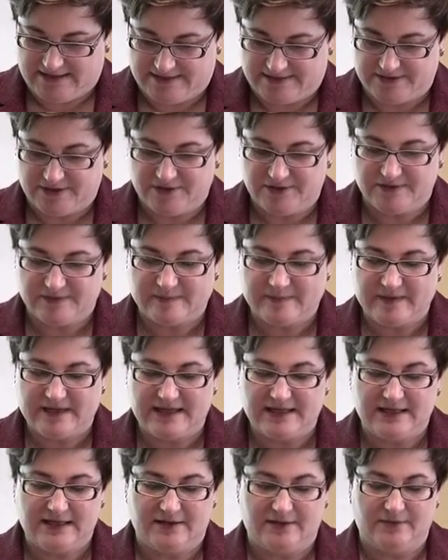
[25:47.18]
So there's
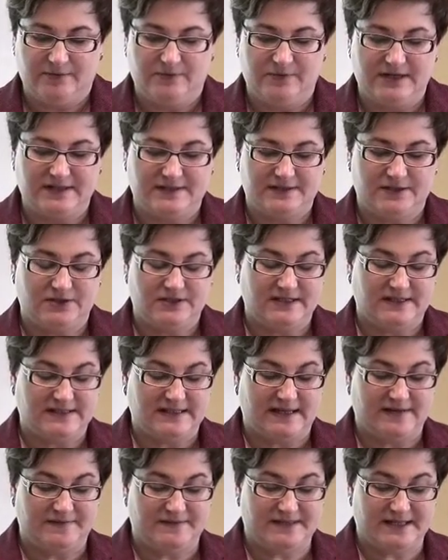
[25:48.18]
been research, as
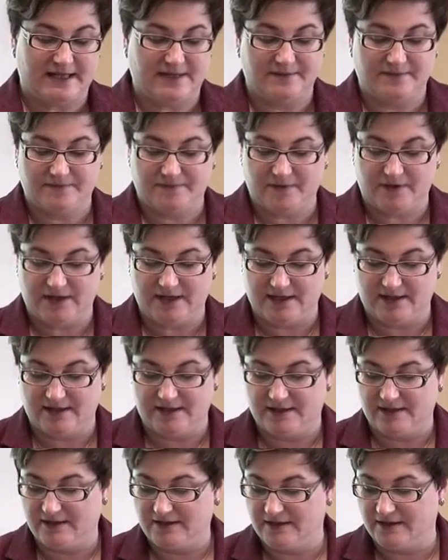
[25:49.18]
I've said, for,
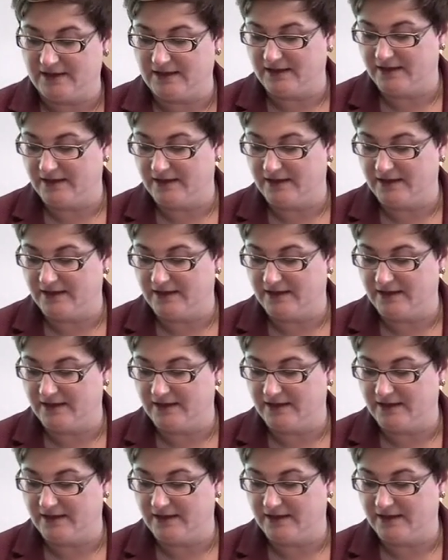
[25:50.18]
a,